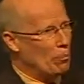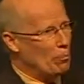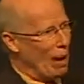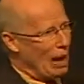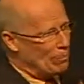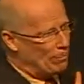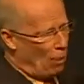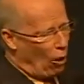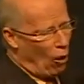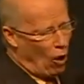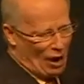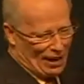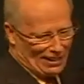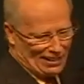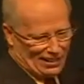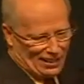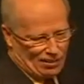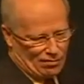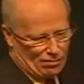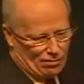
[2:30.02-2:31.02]
My
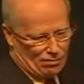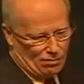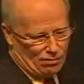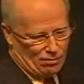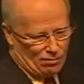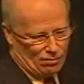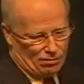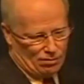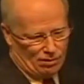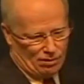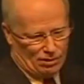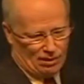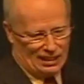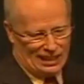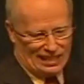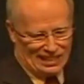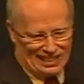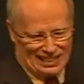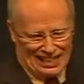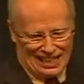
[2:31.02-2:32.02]
point
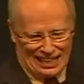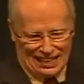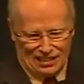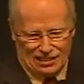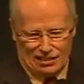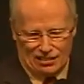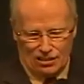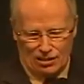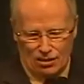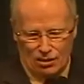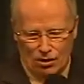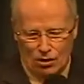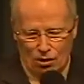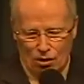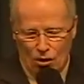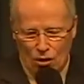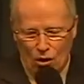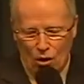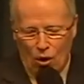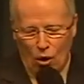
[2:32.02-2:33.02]
is this.
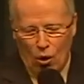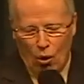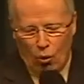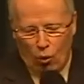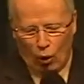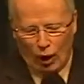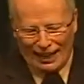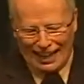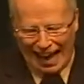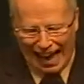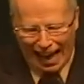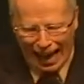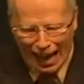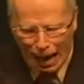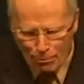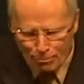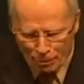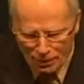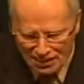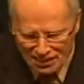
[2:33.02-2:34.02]
What
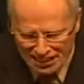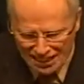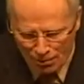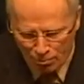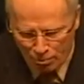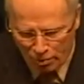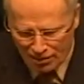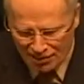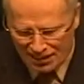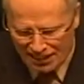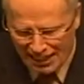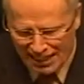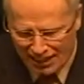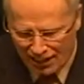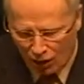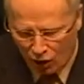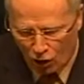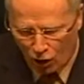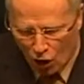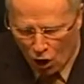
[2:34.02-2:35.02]
happens in
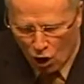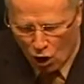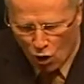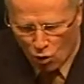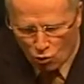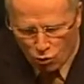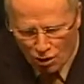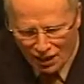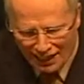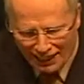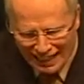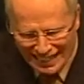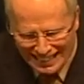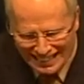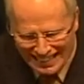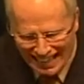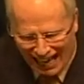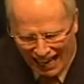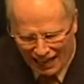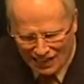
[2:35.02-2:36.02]
Brazil really
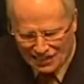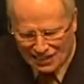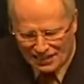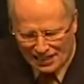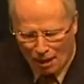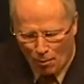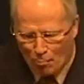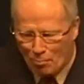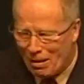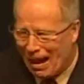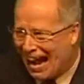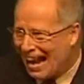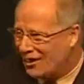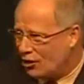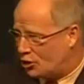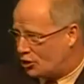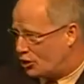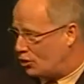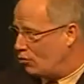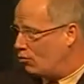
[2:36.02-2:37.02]
does
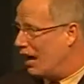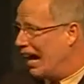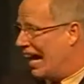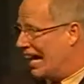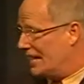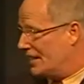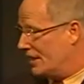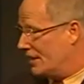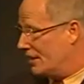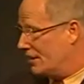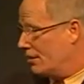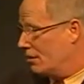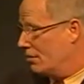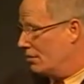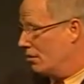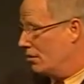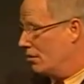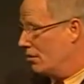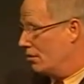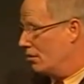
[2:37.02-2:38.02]
matter to us.
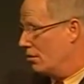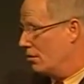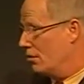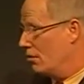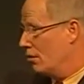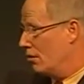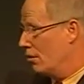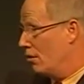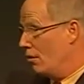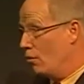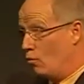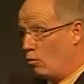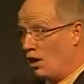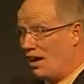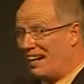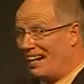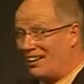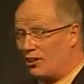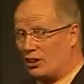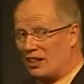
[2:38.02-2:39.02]

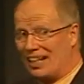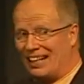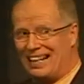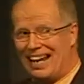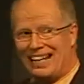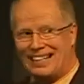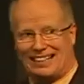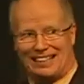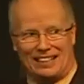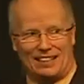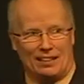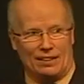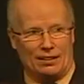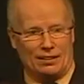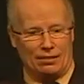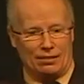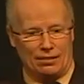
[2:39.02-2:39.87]
We're interconnected.